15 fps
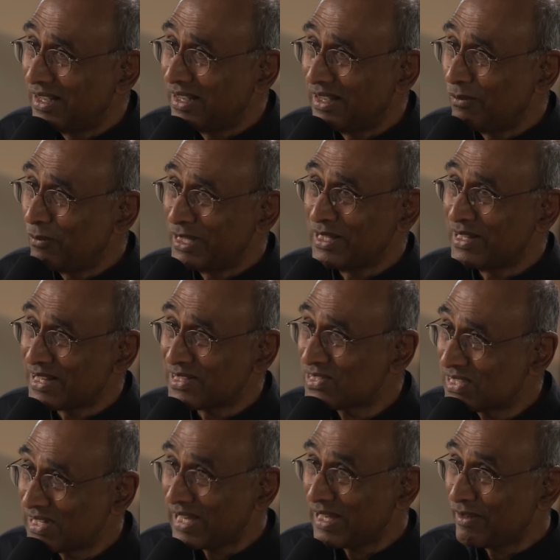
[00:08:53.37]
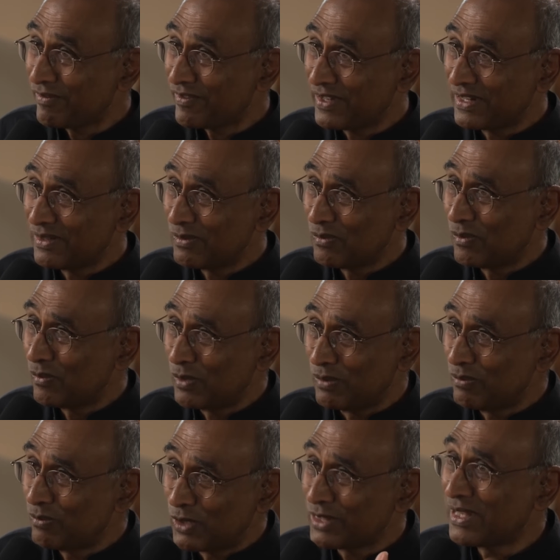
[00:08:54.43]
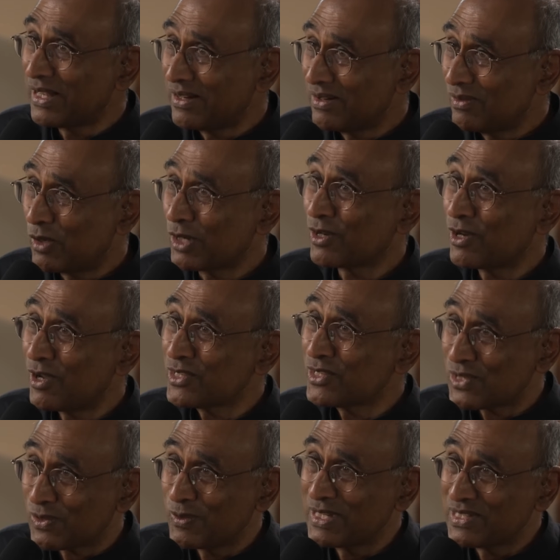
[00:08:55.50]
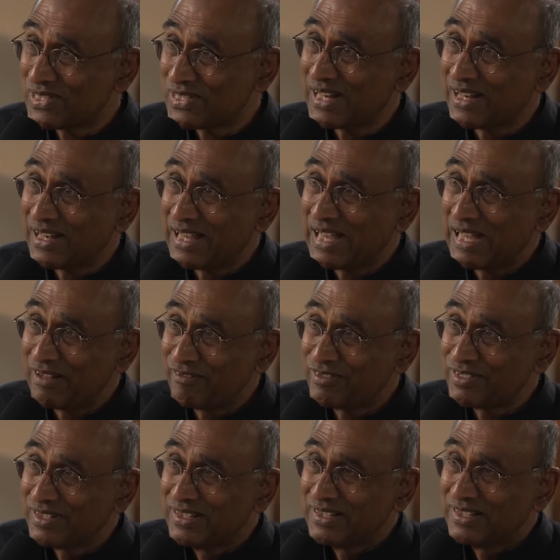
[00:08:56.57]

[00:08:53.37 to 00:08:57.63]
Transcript: uh, whether that's safe and what, what that what consequence that'll have.